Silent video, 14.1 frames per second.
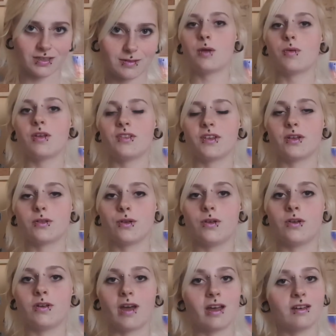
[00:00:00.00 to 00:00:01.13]
Keywords
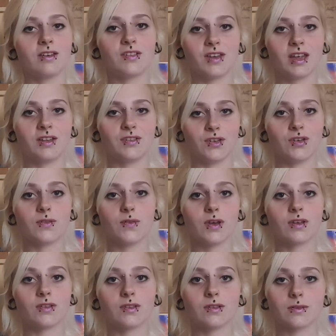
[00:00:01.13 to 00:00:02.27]
include understands universe,